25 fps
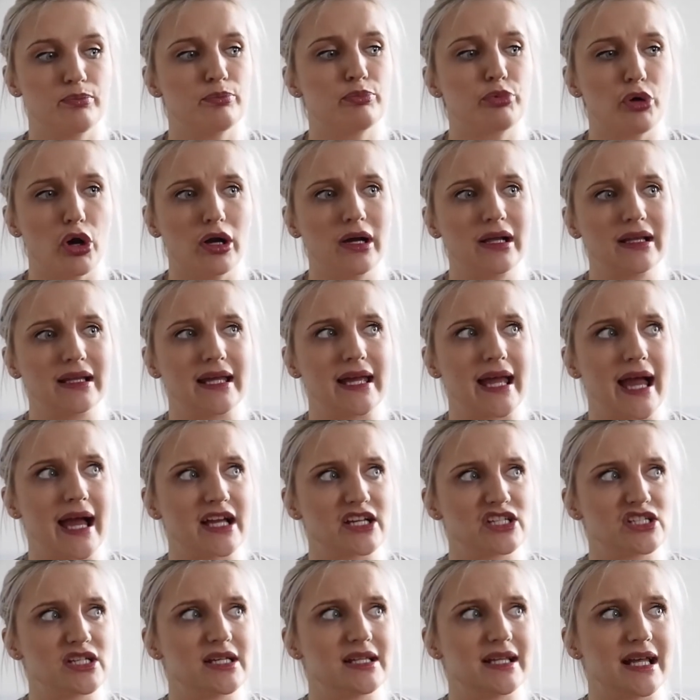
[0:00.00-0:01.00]
broccoli
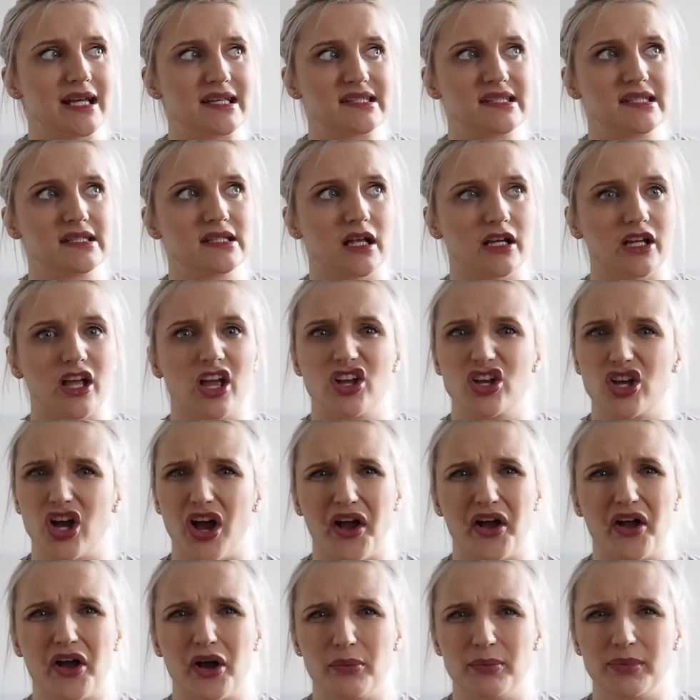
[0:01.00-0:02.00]
actually lasted like a
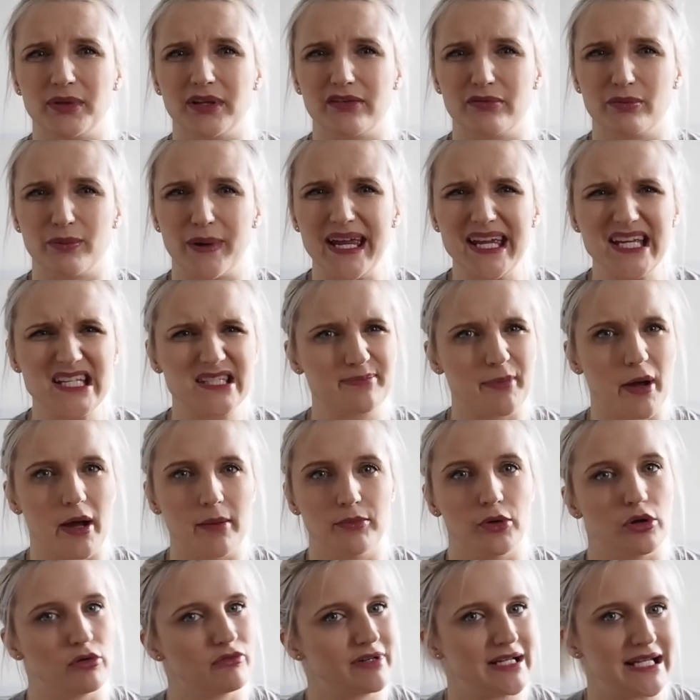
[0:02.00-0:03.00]
good couple of weeks, but
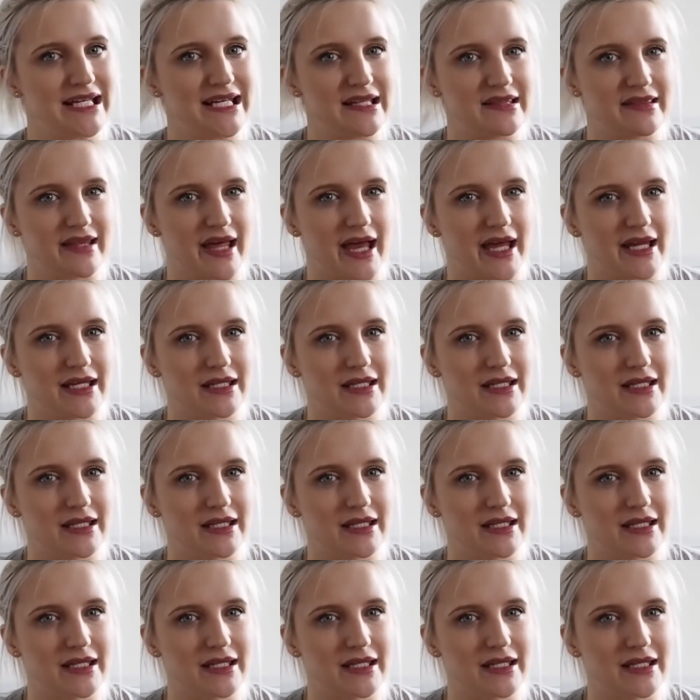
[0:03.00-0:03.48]
I'm not really in that